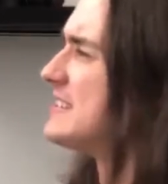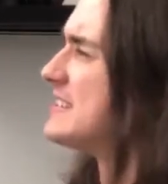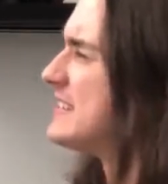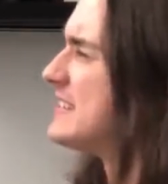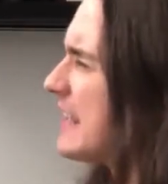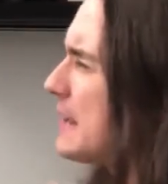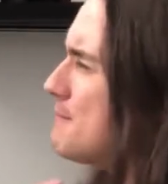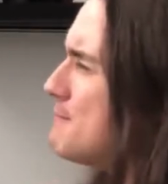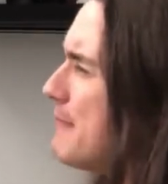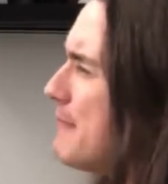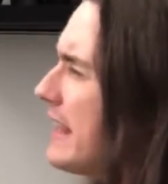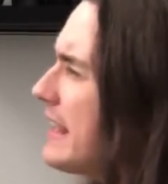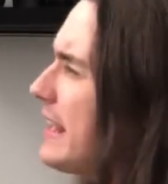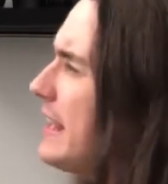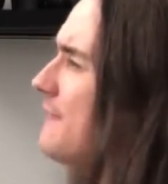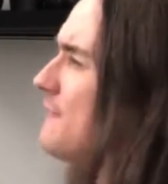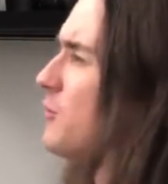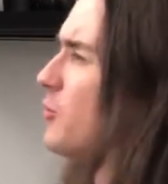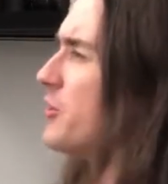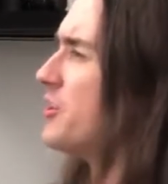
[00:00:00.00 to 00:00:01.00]
that I'm making
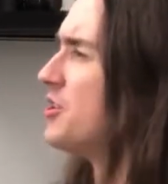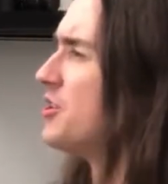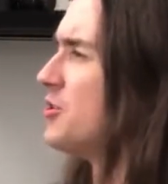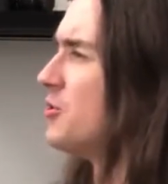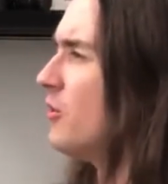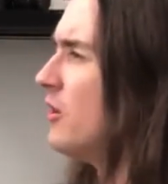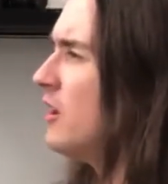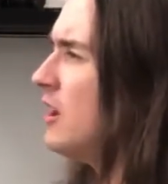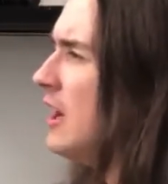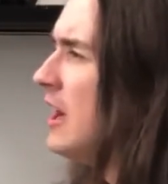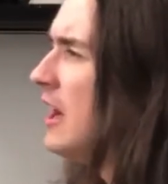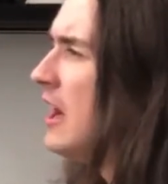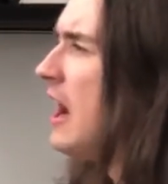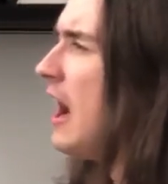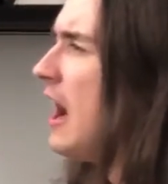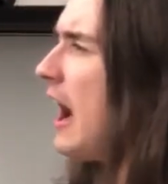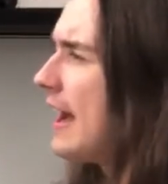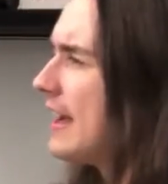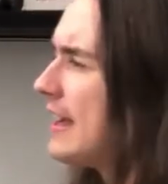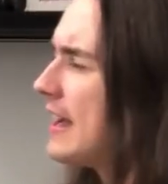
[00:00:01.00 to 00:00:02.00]
for you.
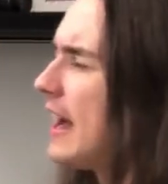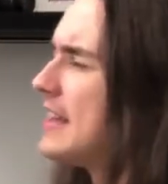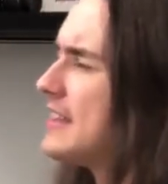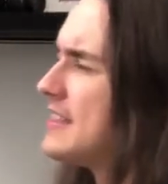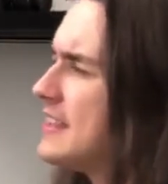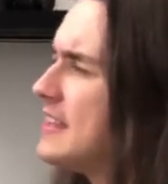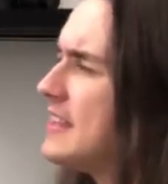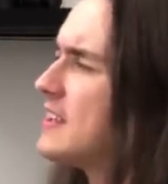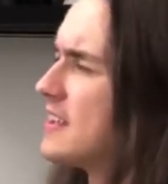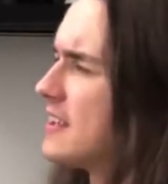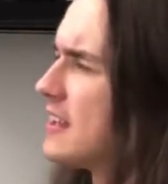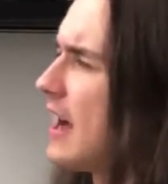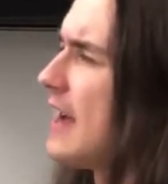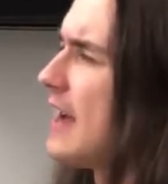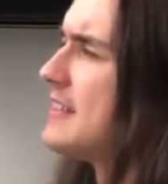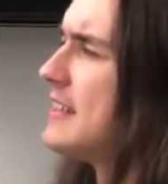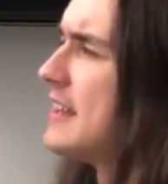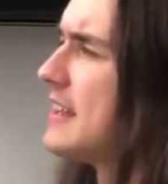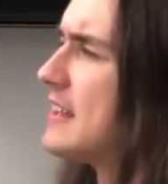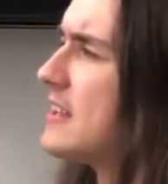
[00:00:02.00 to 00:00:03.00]
I think
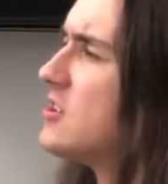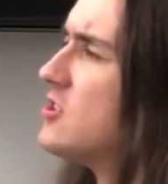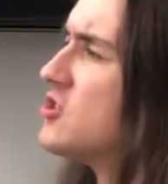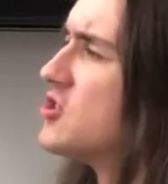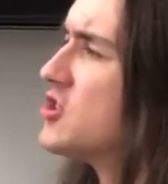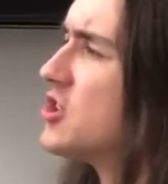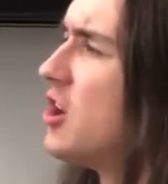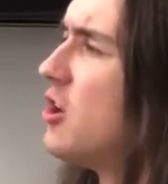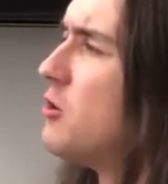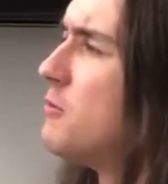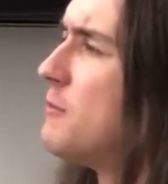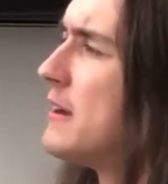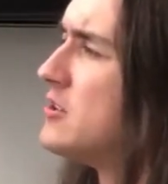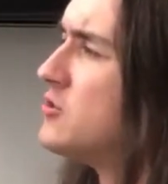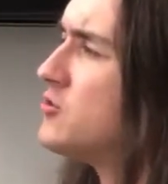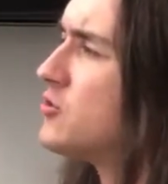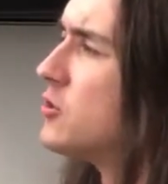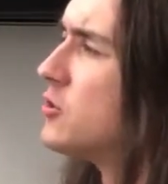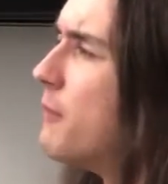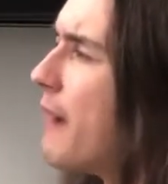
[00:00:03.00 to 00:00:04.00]
it'll show my
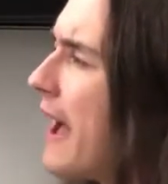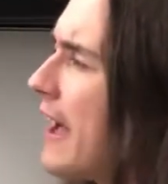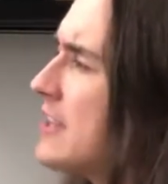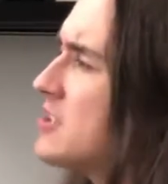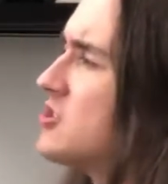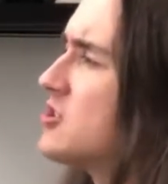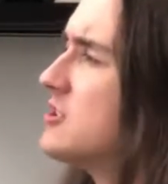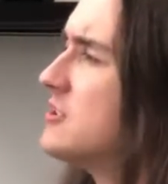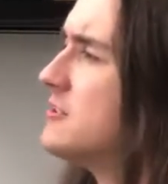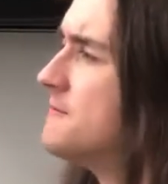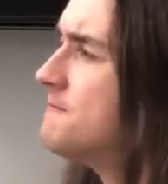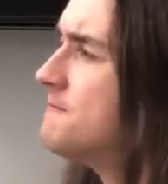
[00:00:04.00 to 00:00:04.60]
true passion.